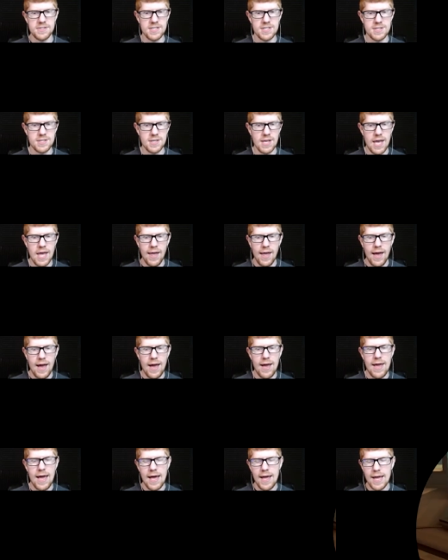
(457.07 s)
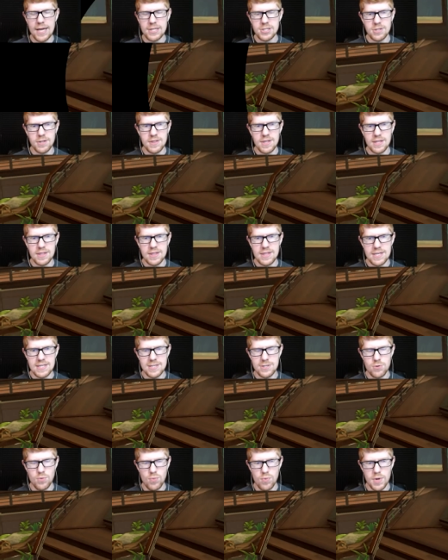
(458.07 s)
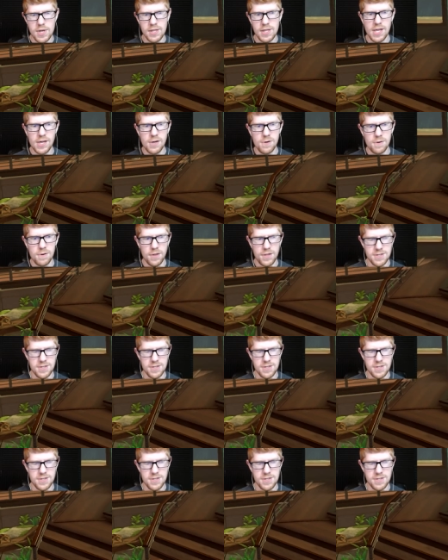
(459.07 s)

This is I, I actually think this is really cool.